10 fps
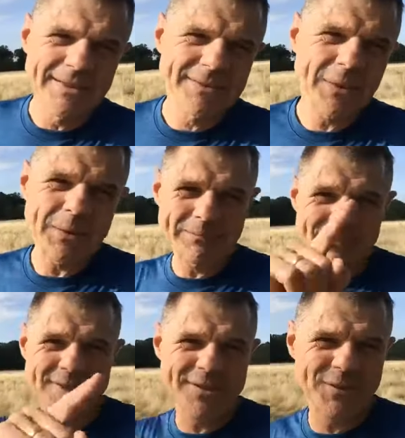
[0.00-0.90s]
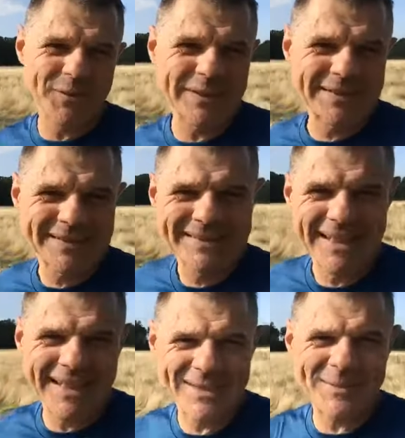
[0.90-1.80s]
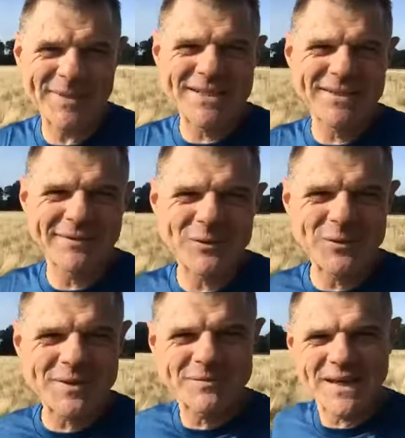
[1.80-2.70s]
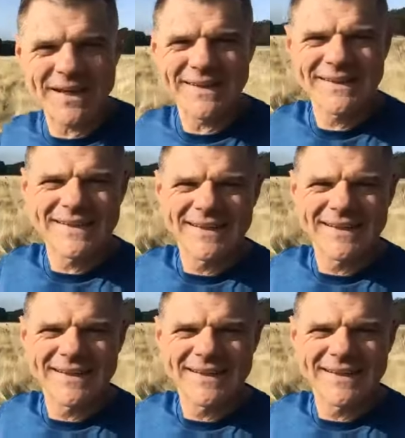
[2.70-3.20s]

So just do it. Hey, God bless you. Have an awesome day.